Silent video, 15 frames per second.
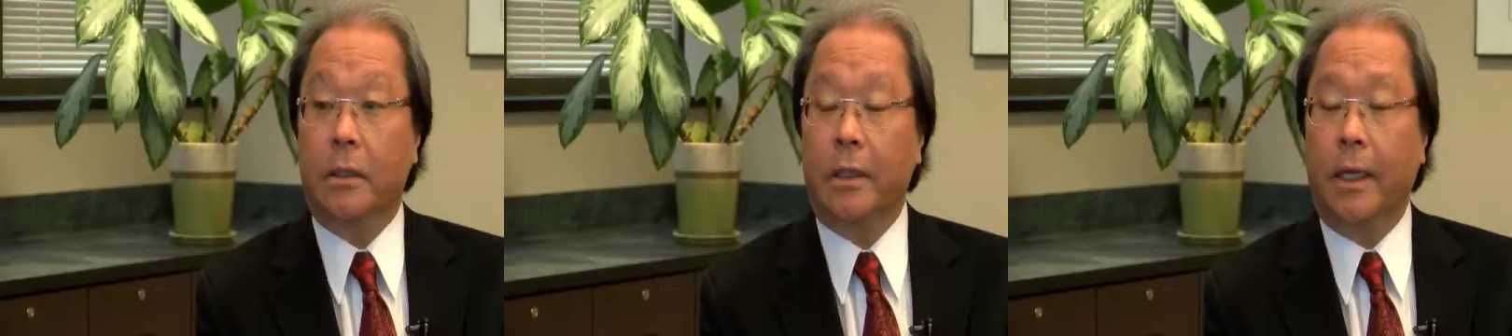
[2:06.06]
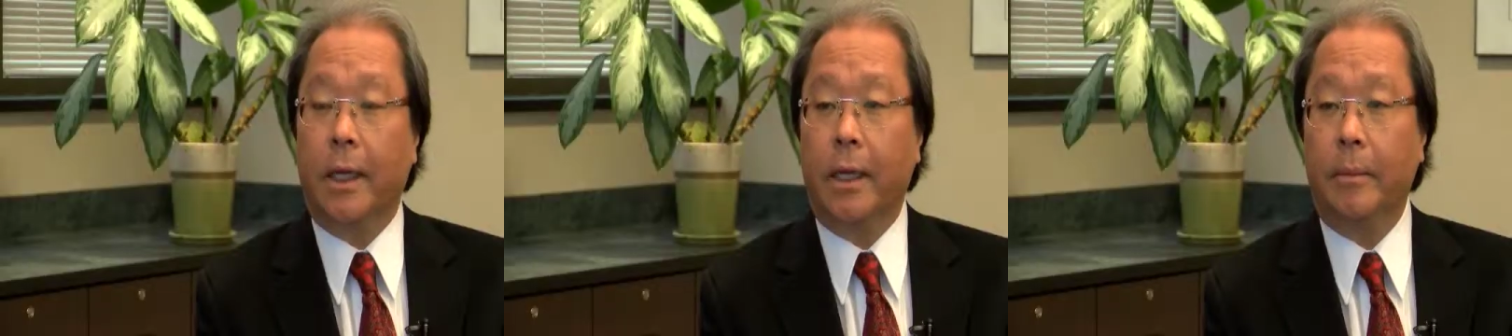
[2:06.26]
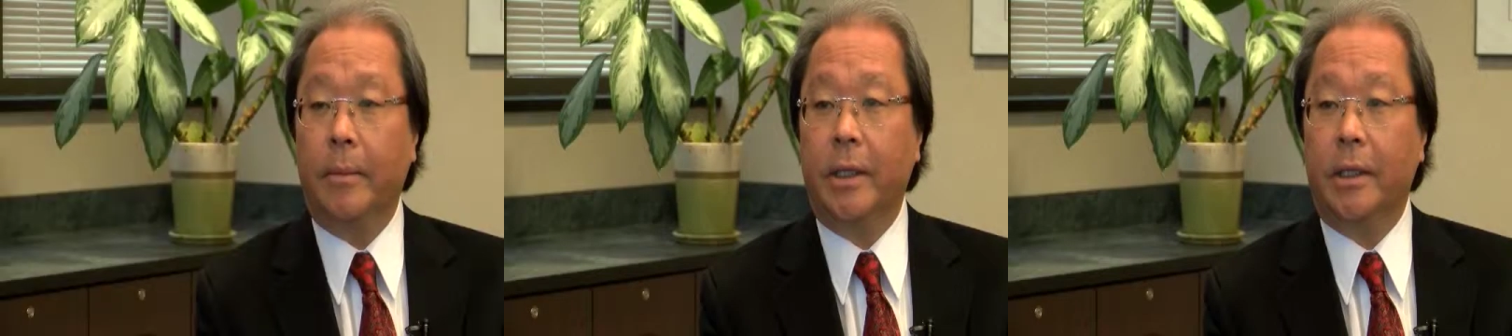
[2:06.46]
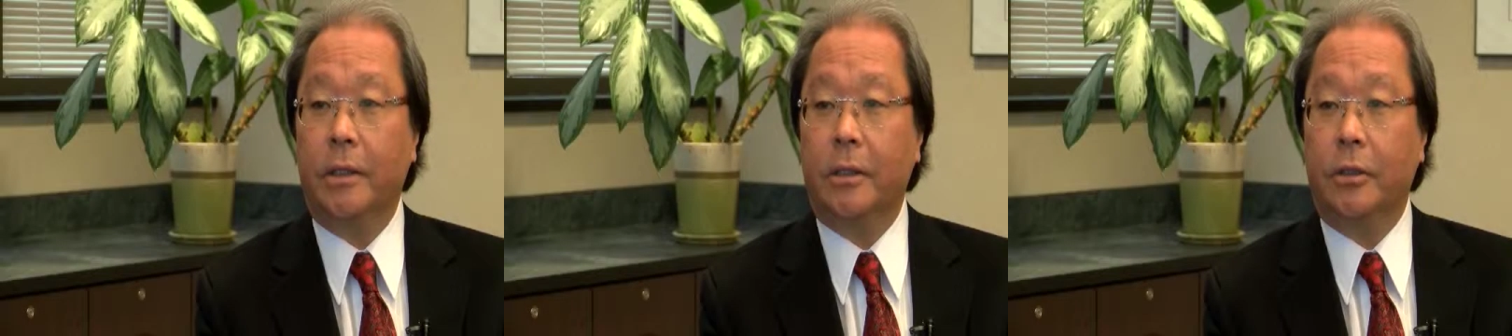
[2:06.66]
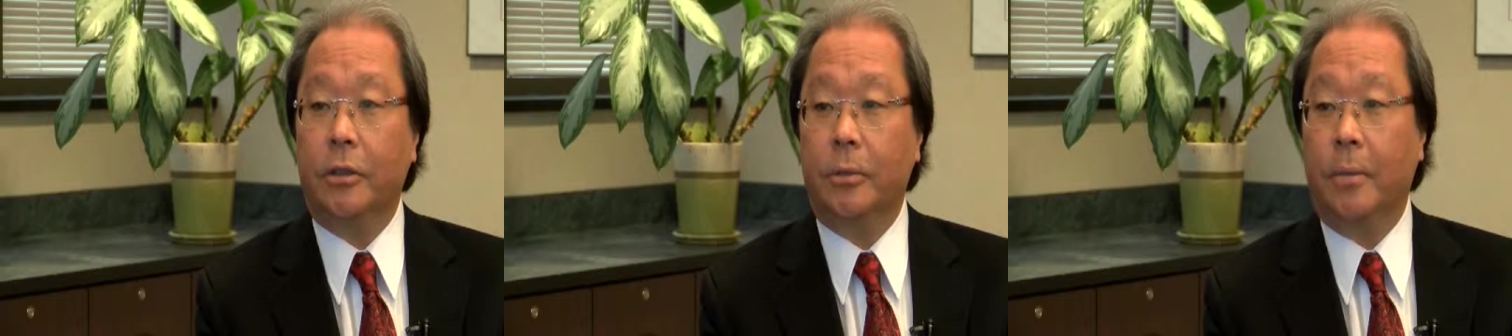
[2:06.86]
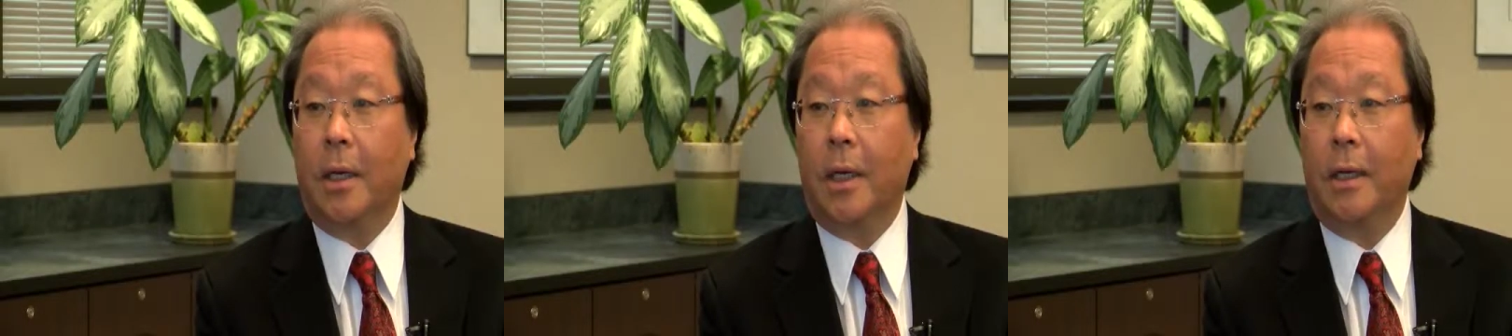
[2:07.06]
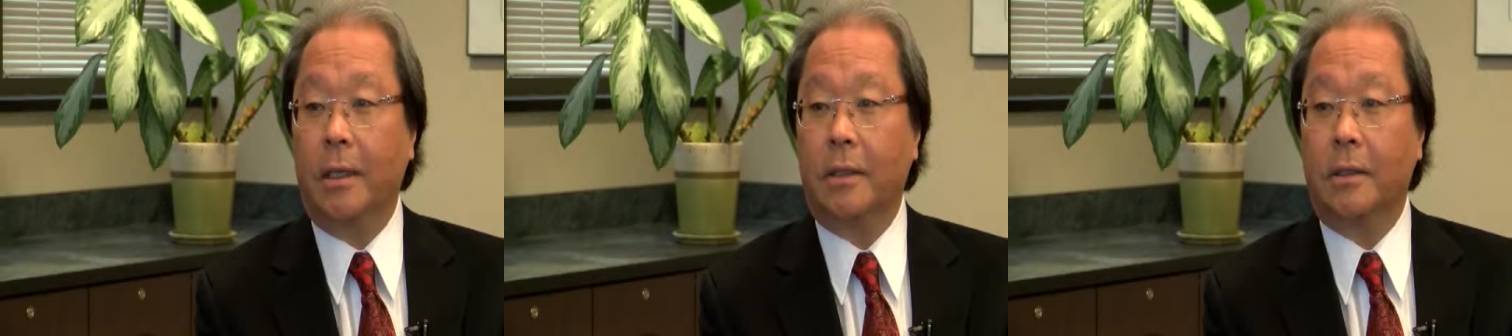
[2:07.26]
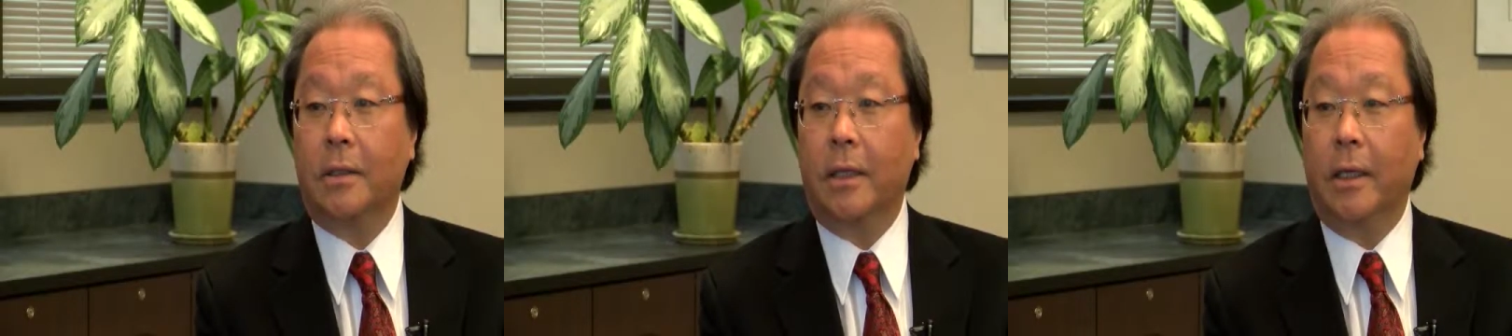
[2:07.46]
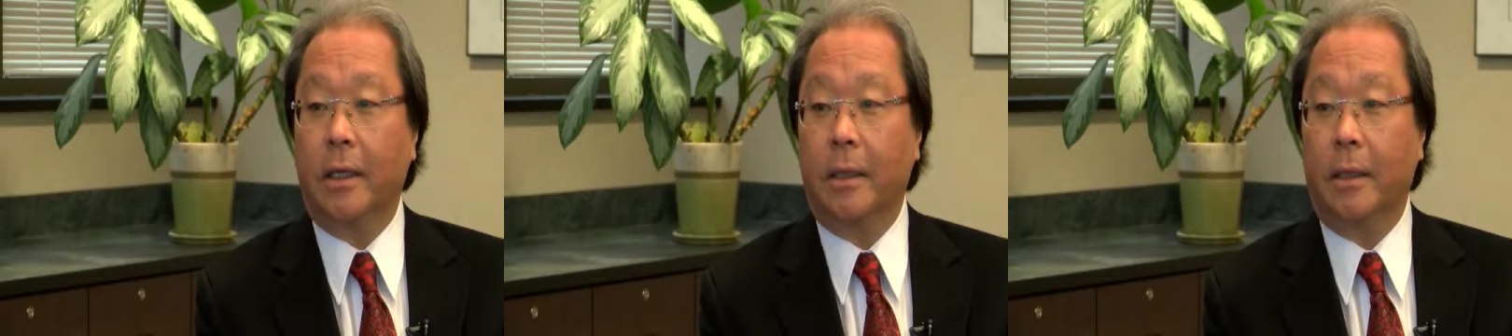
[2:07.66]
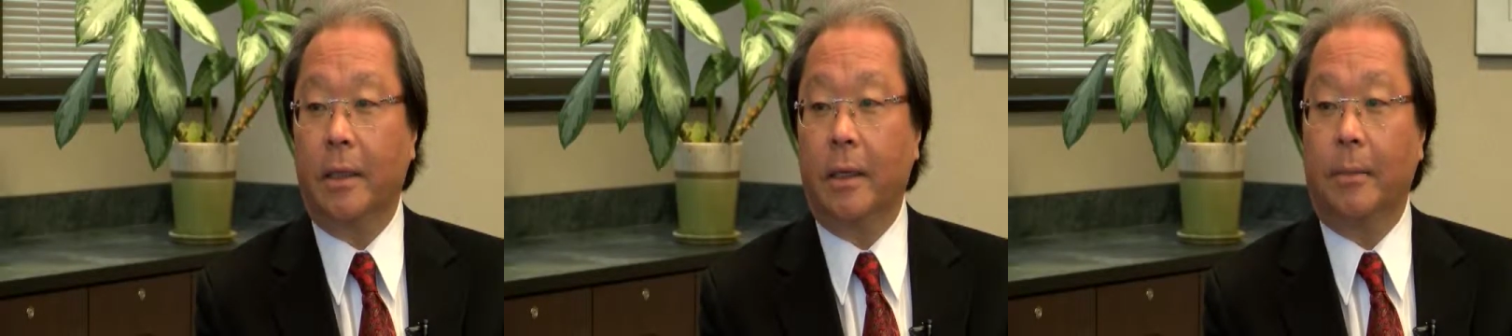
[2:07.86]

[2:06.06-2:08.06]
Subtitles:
The tan means that your body is saying,